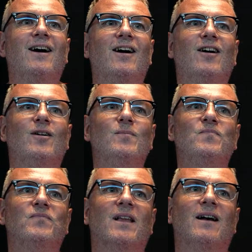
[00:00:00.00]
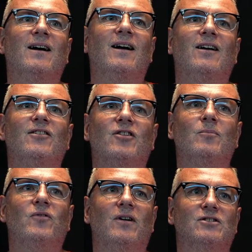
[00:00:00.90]
go. Some
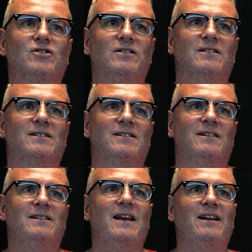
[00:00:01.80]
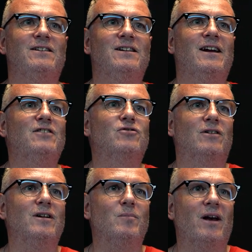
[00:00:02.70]
functions
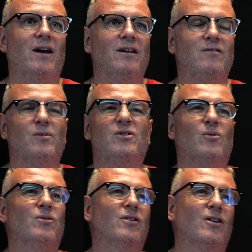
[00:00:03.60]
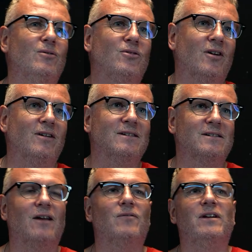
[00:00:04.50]
naturally behave. We saw that cosine is
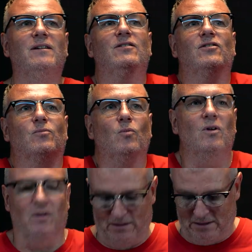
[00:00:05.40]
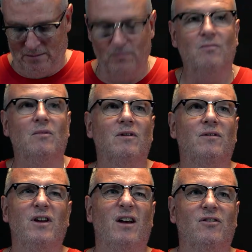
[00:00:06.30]
lovely, it just works.
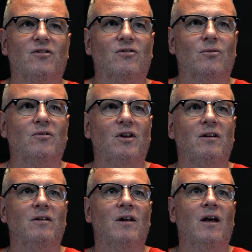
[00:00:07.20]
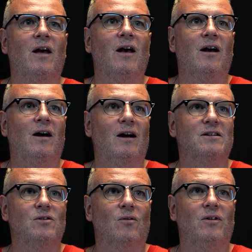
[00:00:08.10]
The others sort of didn't.
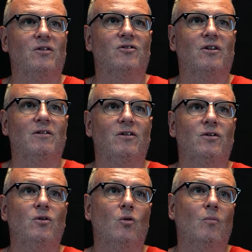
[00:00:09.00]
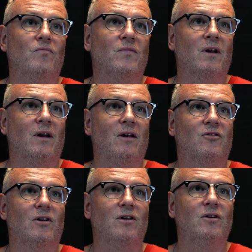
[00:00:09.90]
That's not necessarily the norm.
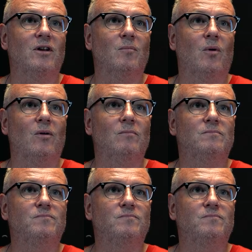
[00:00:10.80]
That's a learning point.